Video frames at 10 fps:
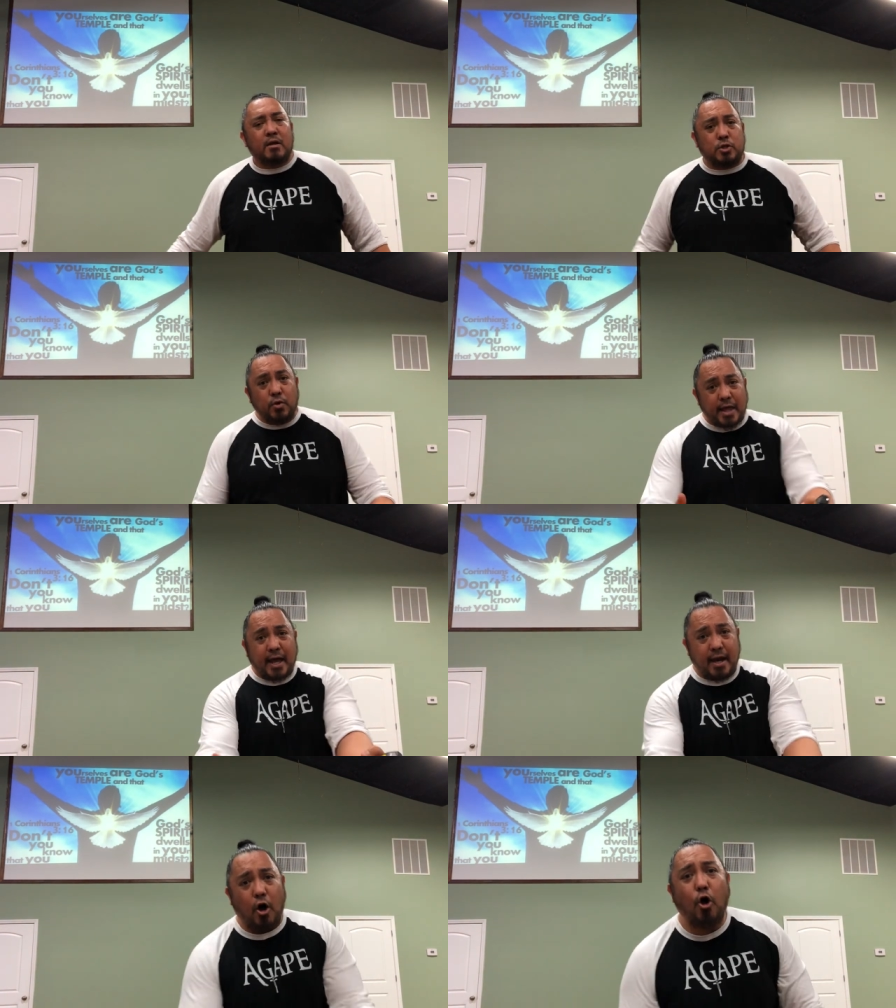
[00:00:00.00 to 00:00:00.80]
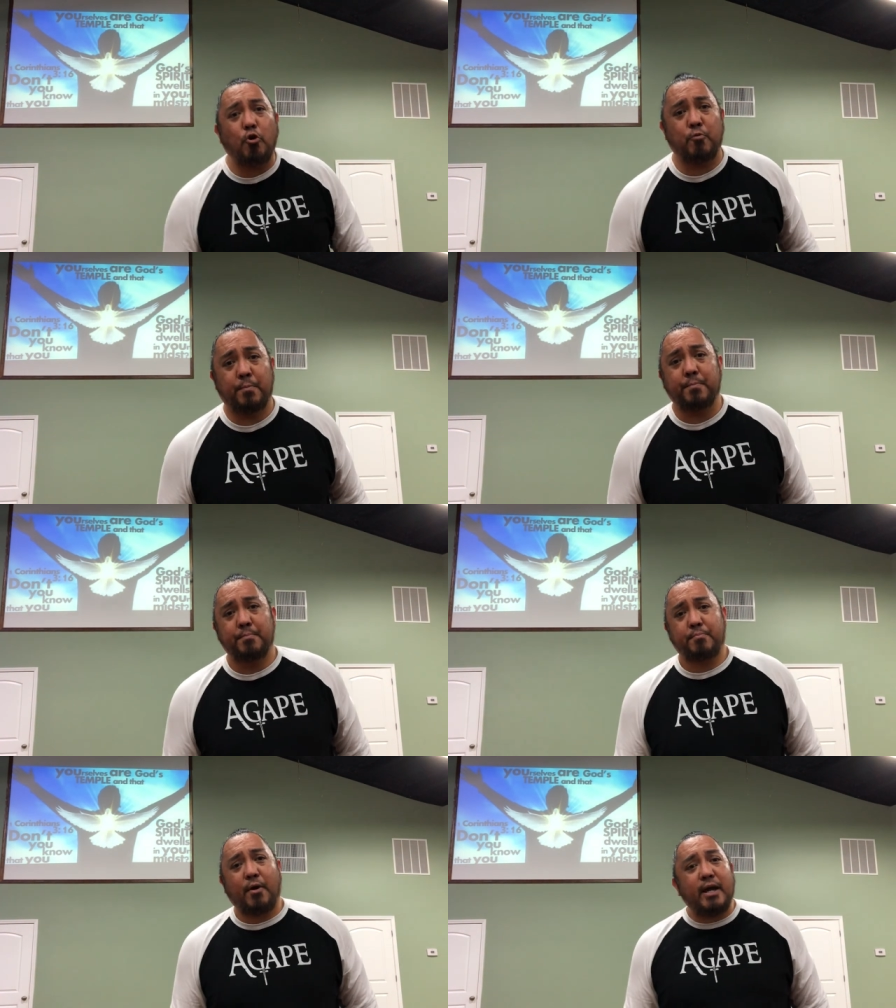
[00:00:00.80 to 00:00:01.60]
Do that at home.
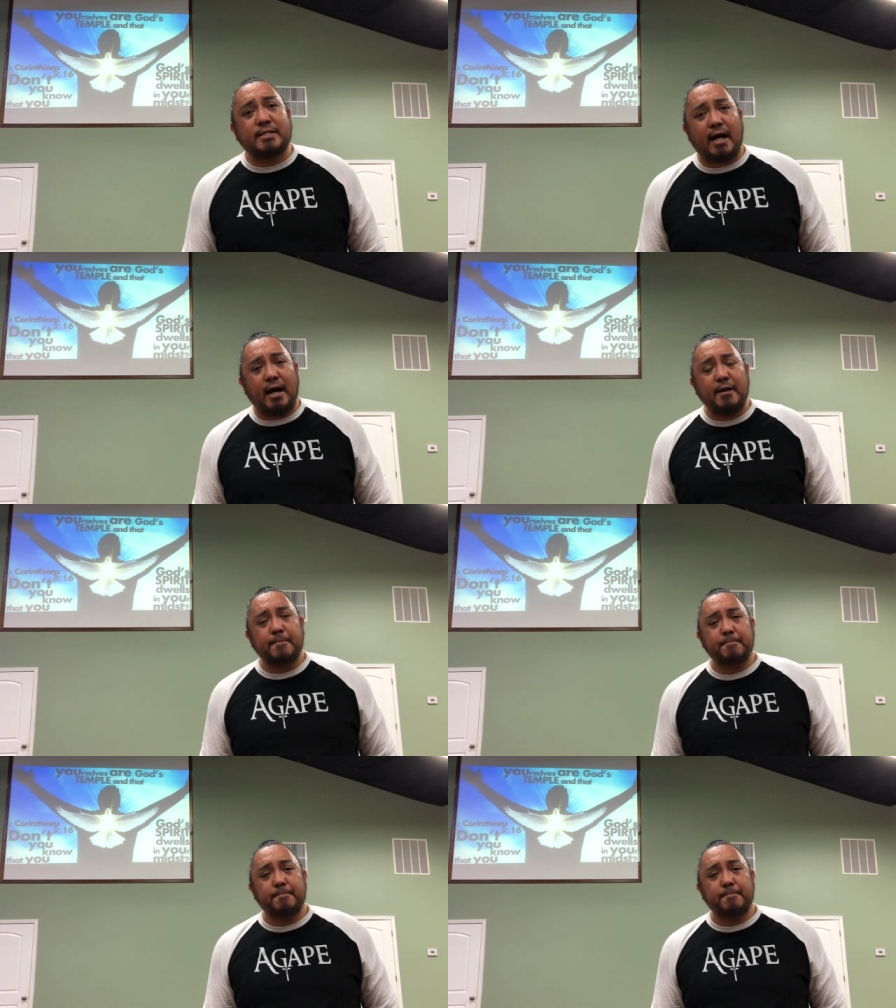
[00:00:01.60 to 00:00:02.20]
Praise God.